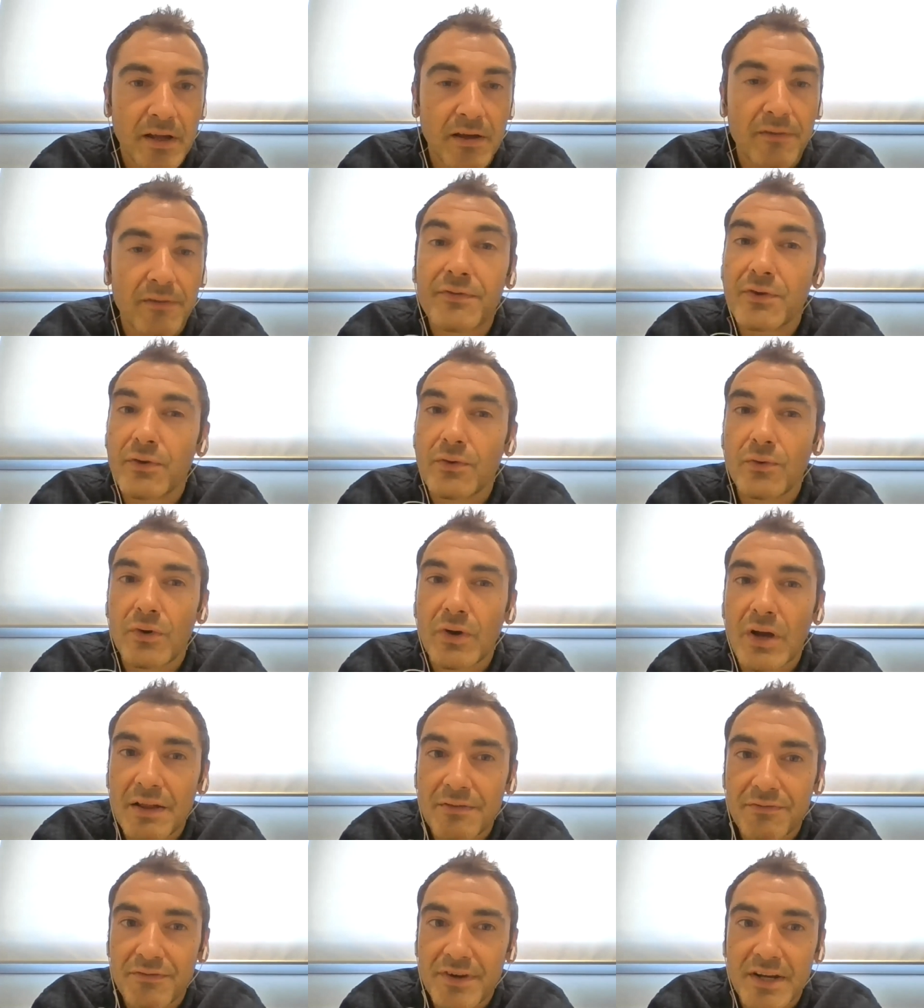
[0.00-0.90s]
a few
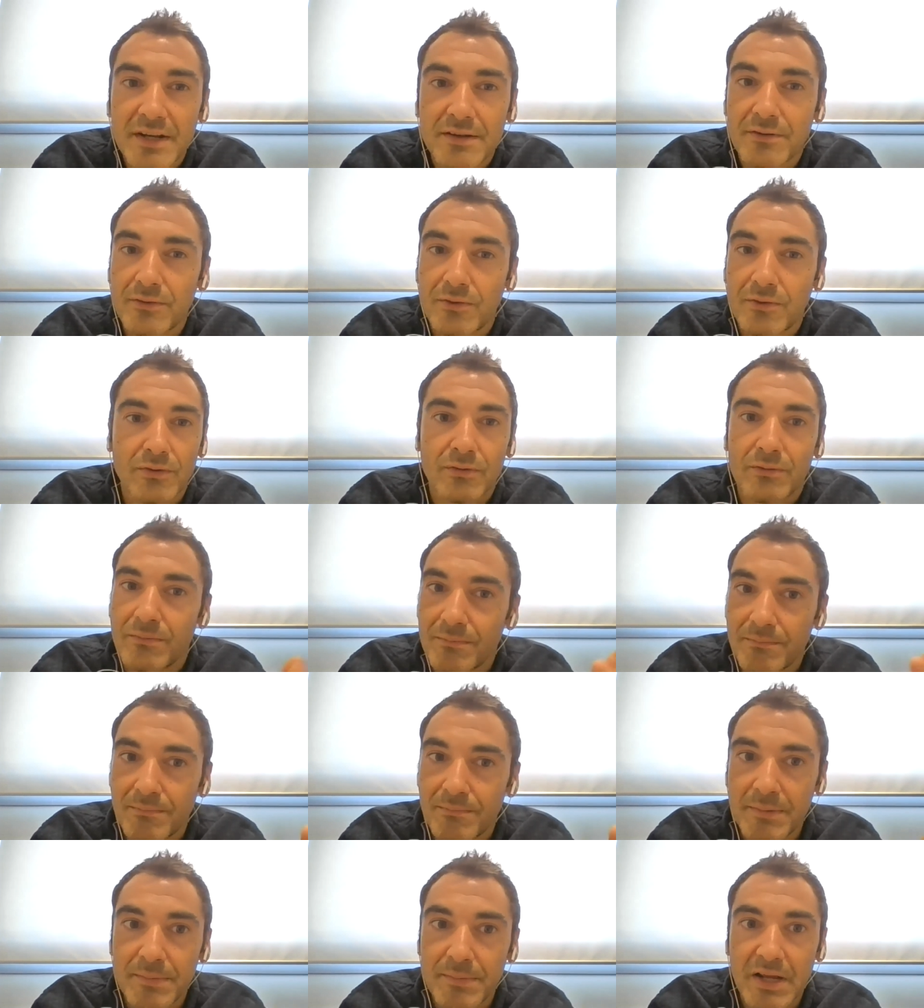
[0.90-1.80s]
hundred or
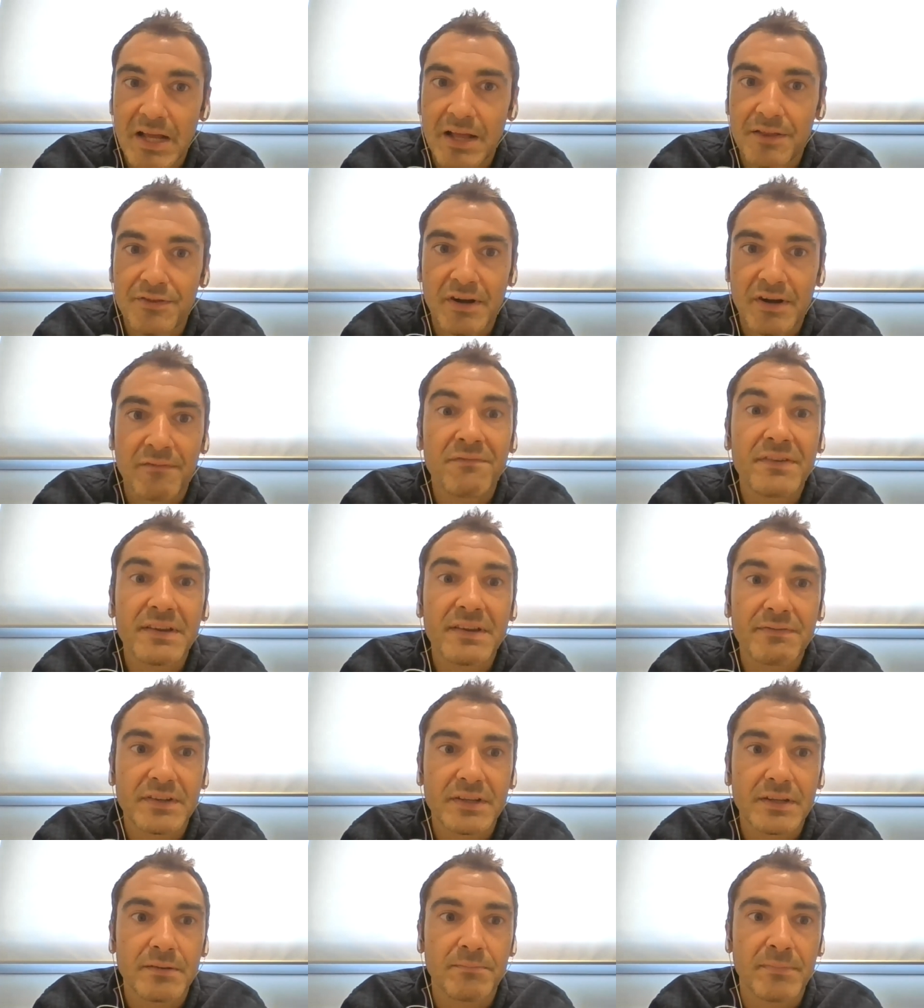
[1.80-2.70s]
maybe
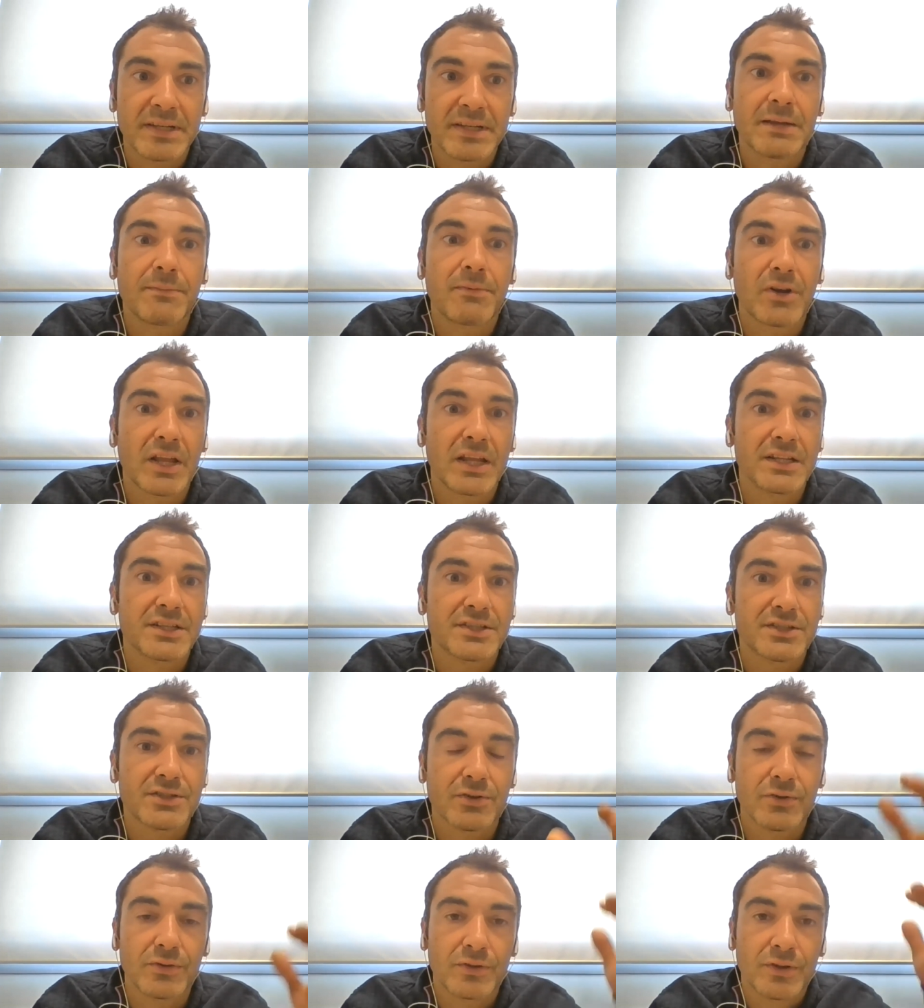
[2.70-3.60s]
150 metabolites.
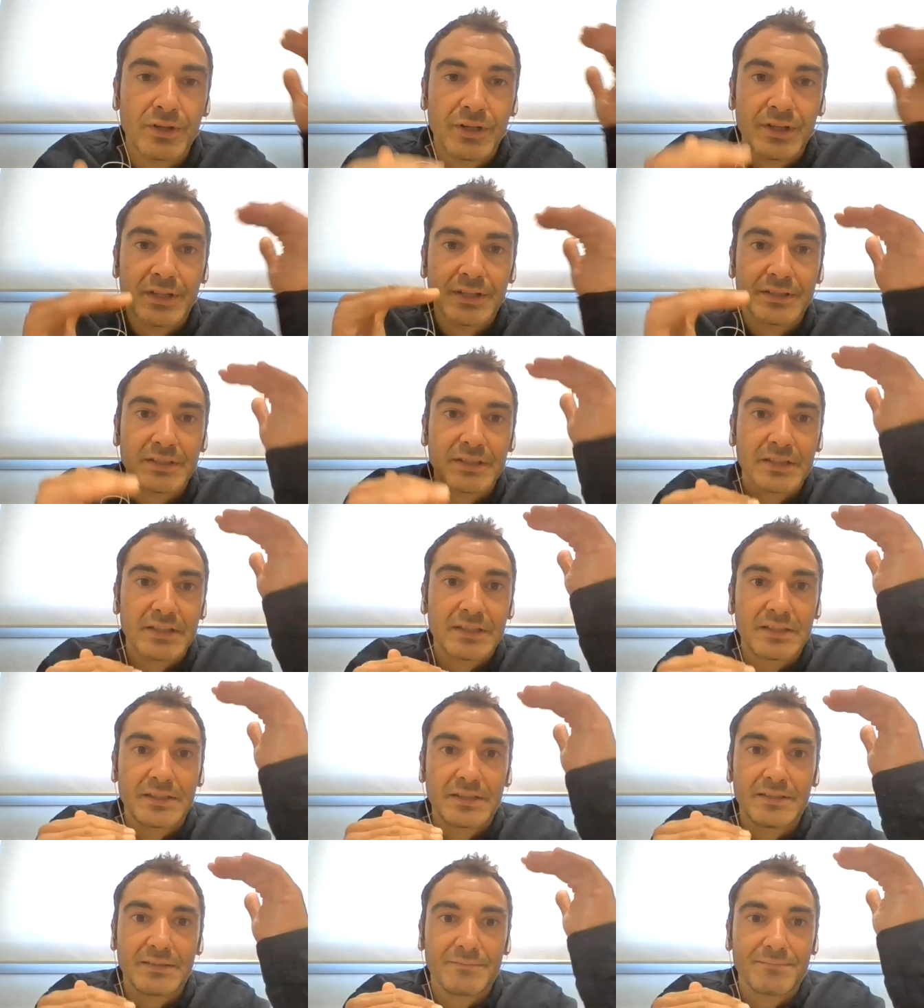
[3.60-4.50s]
So
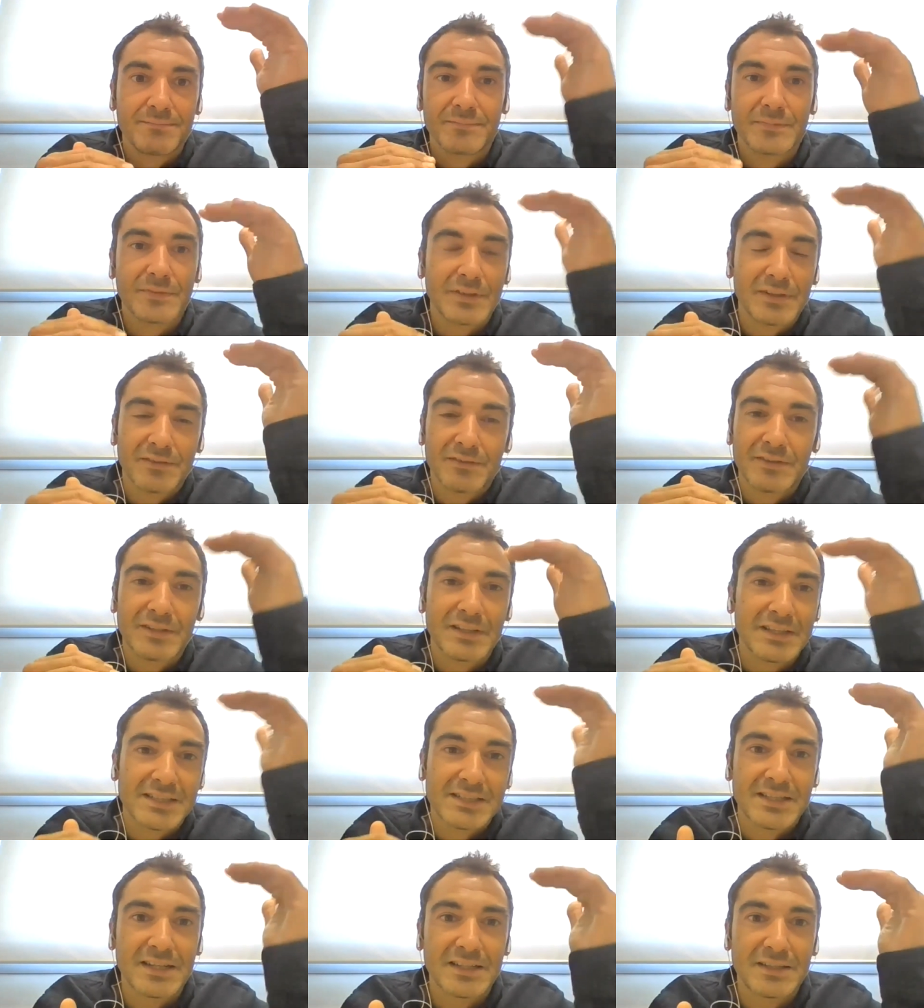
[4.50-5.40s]
the,
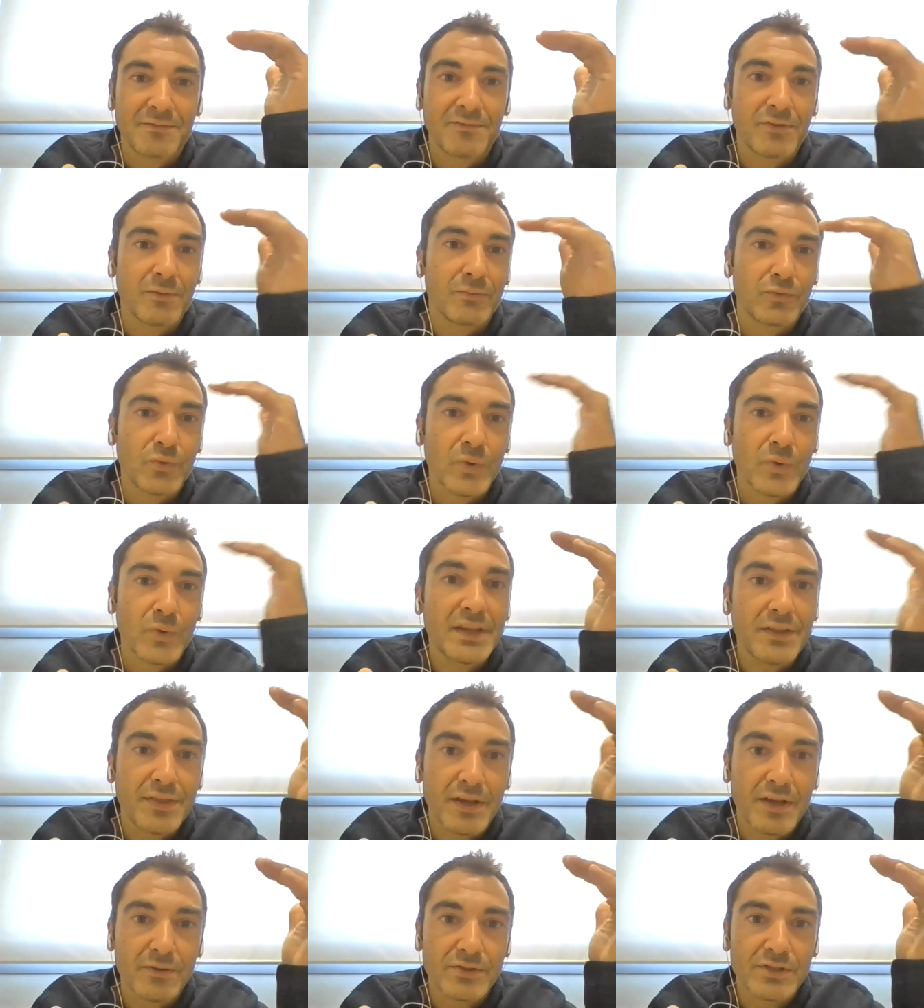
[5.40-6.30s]
starting from
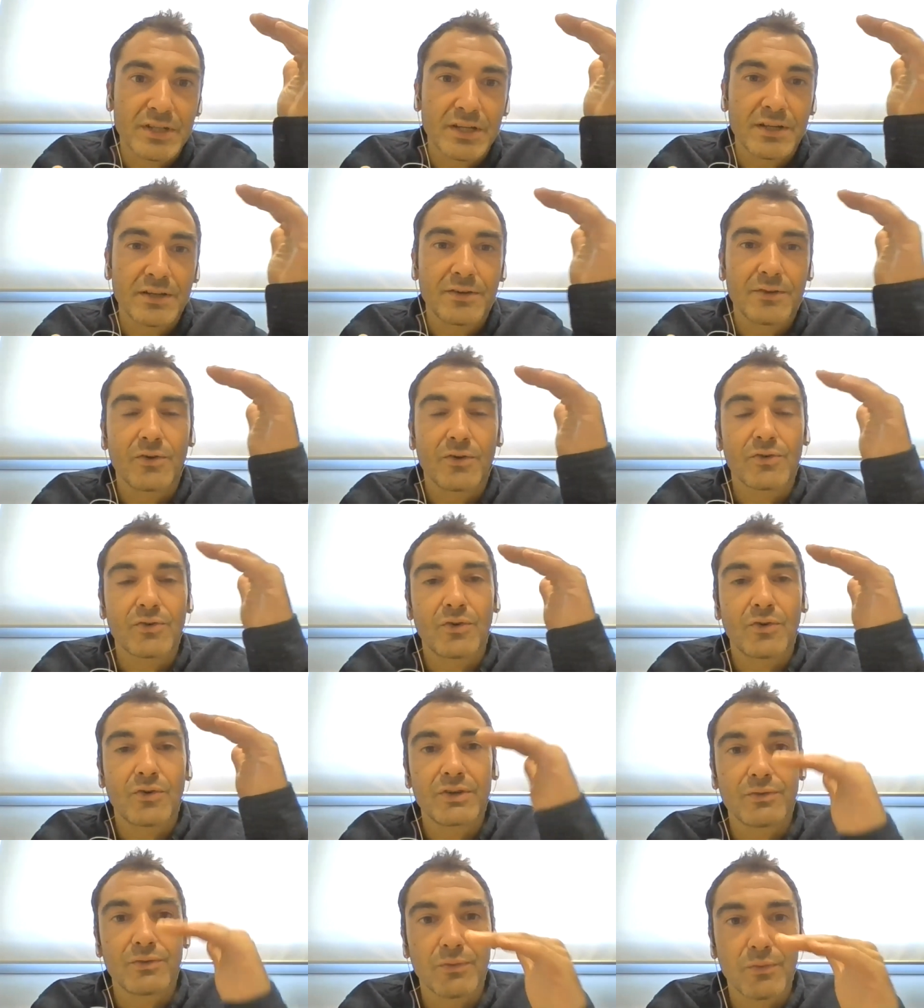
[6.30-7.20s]
20,000 or
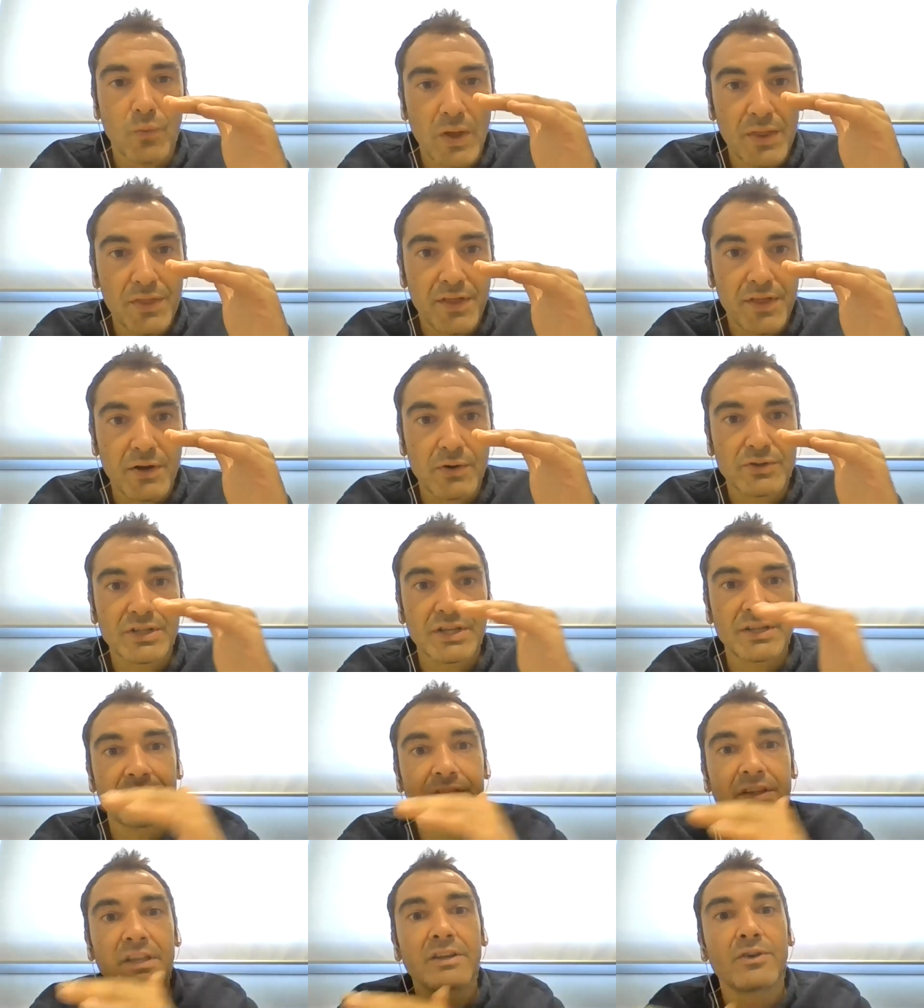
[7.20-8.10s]
going to
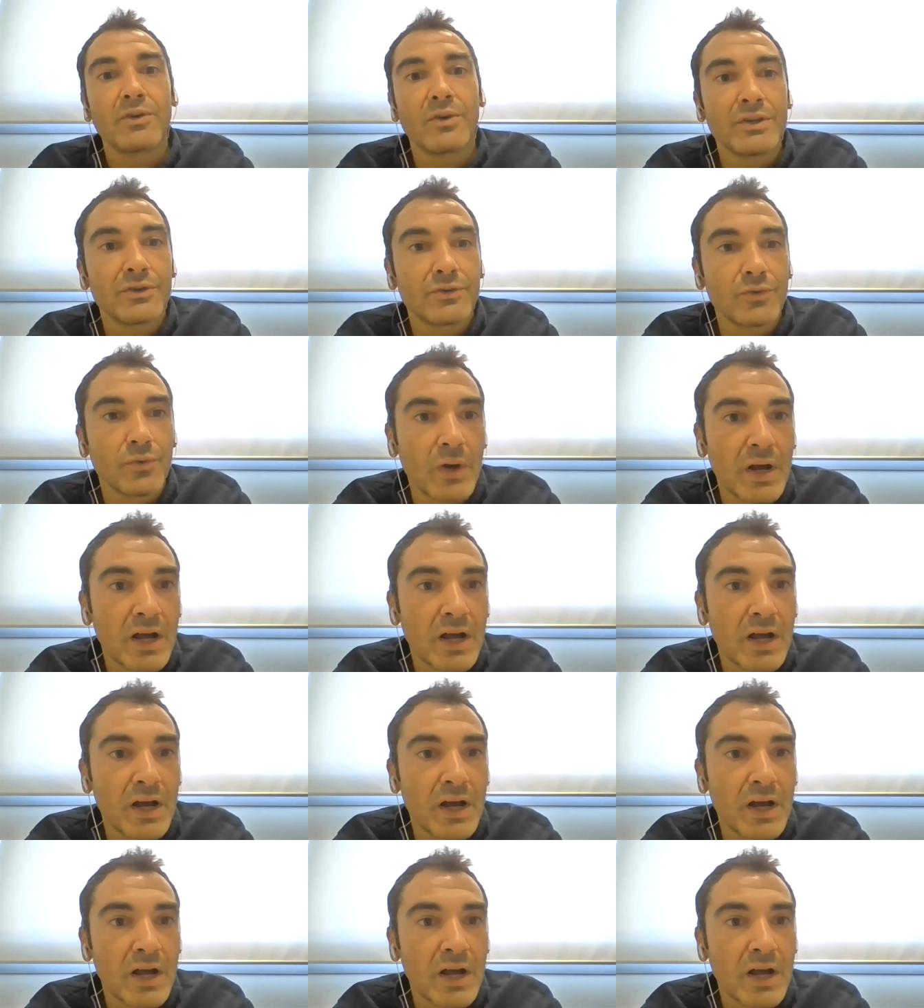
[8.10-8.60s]
1,000 and then going to